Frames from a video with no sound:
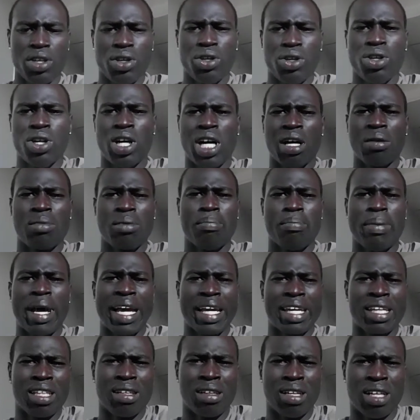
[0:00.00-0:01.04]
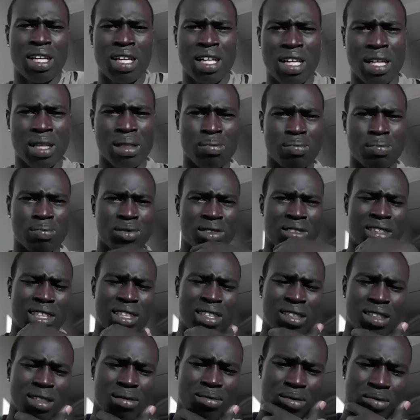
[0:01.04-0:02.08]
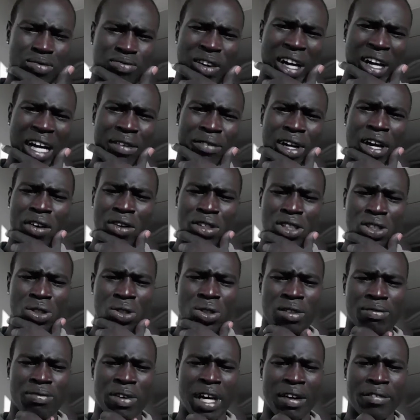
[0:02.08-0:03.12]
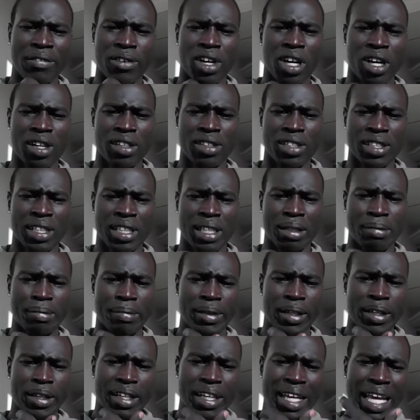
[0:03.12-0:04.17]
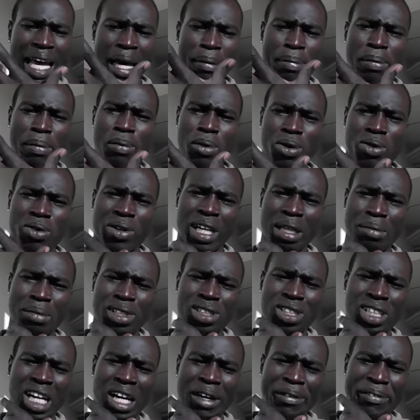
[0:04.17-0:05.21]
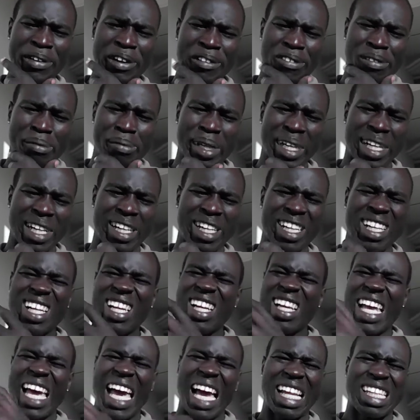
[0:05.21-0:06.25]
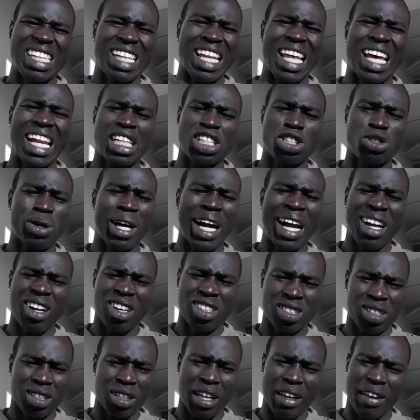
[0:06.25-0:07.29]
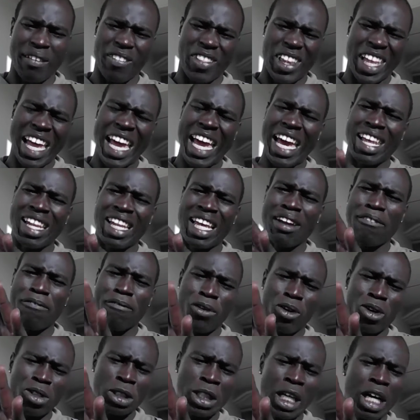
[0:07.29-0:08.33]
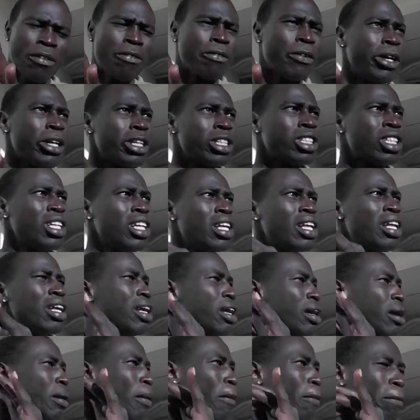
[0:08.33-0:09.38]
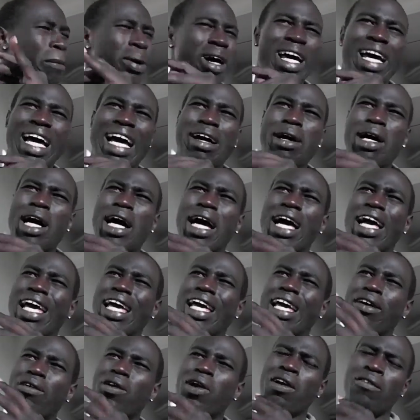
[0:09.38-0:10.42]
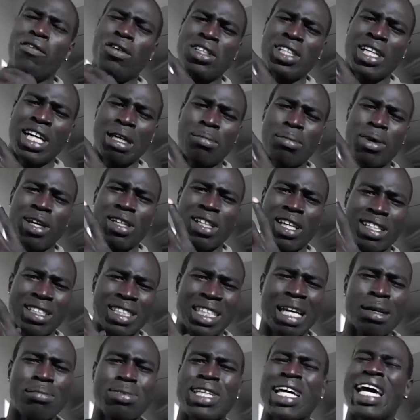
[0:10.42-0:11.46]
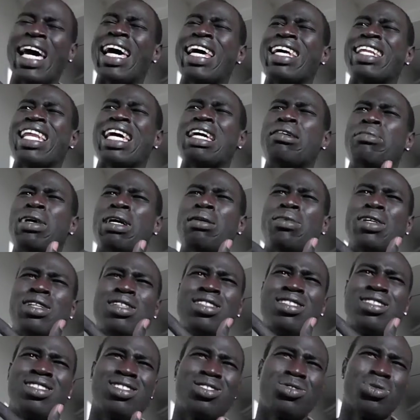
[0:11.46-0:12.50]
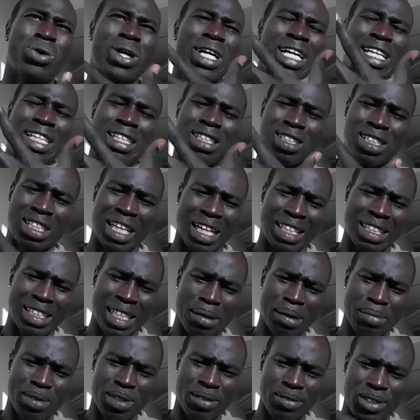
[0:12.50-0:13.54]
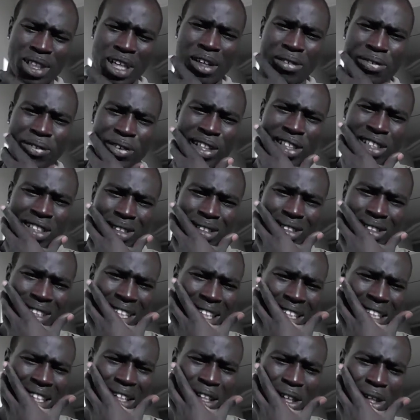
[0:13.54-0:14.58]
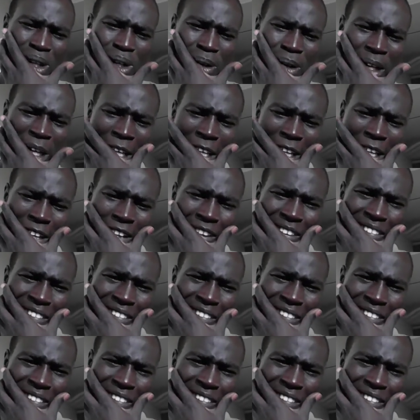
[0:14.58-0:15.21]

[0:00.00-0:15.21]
You know, I remember back in the um, Fiverr, I was using Fiverr all the time. I had people create me software from there. Had a lot of trials. I had like four softwares, but if you're talking about attempts, I had like maybe 20 attempts with softwares that didn't go right.